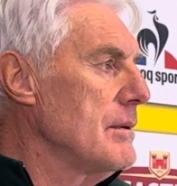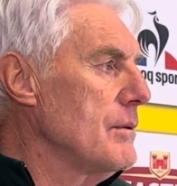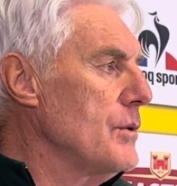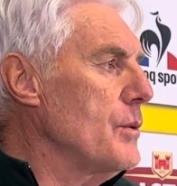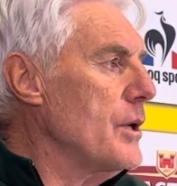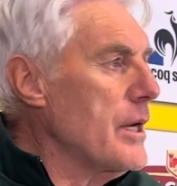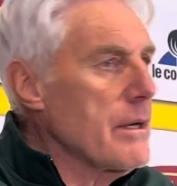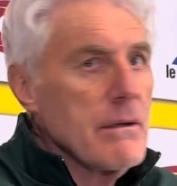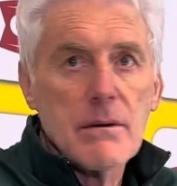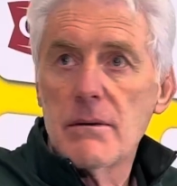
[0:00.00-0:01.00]
We
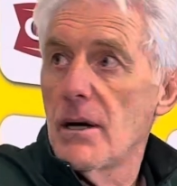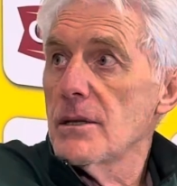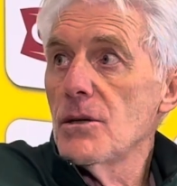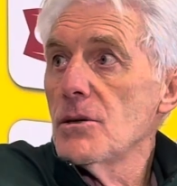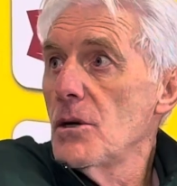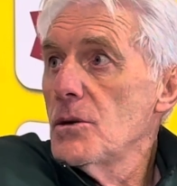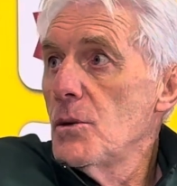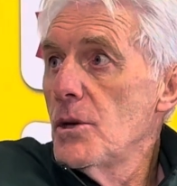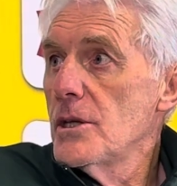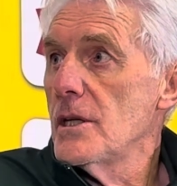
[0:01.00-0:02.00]
were, I don't know the
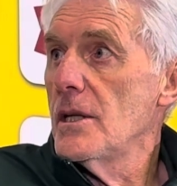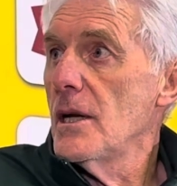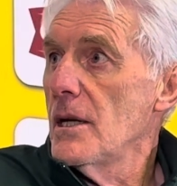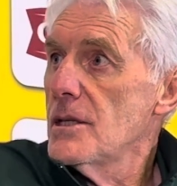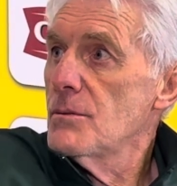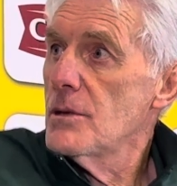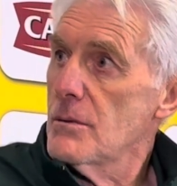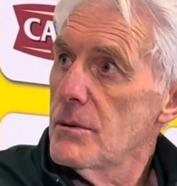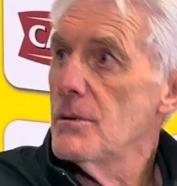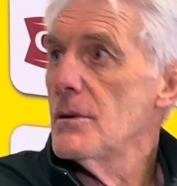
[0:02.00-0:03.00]
word in English, but
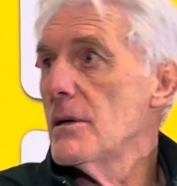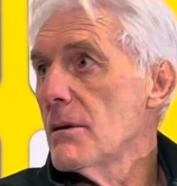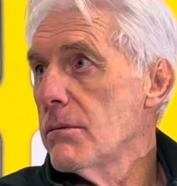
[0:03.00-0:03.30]
we were...